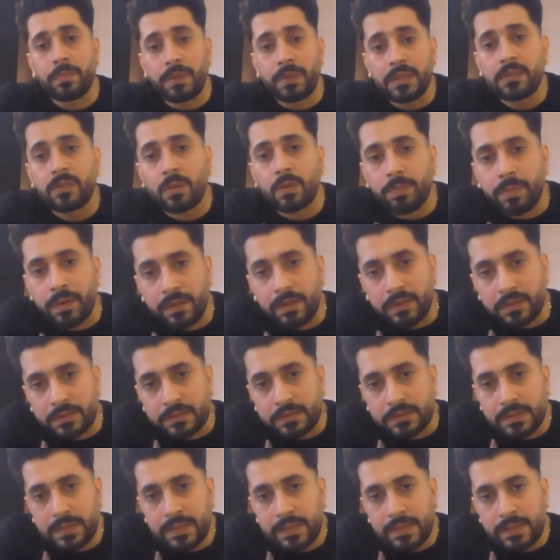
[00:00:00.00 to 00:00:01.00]
meet your
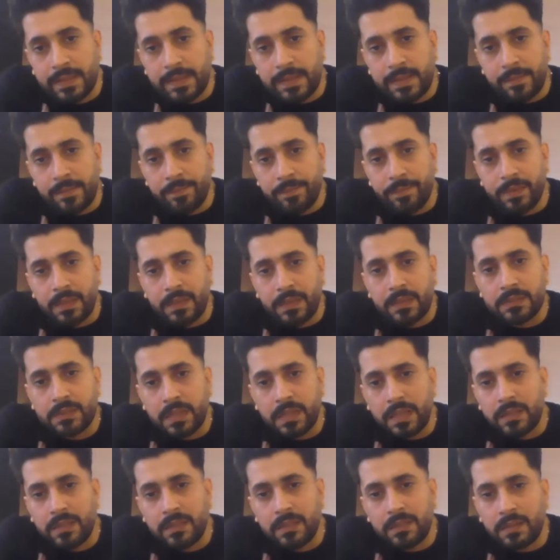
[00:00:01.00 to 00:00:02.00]
parents then
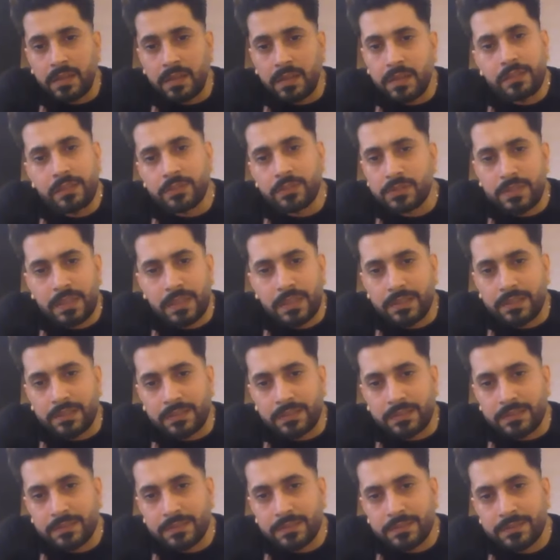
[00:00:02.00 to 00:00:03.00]
it's like an arranged thing
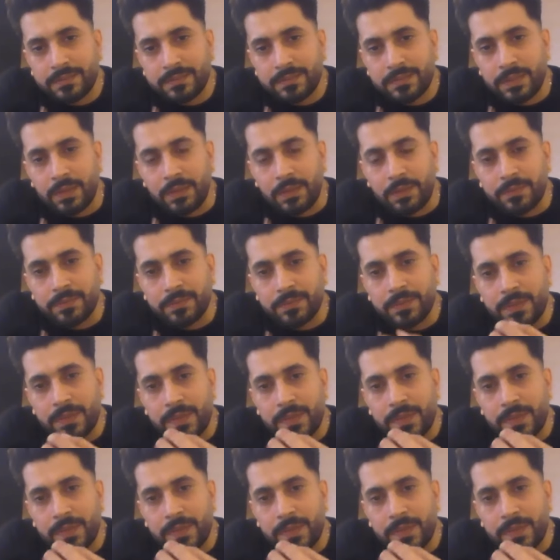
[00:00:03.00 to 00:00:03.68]
you know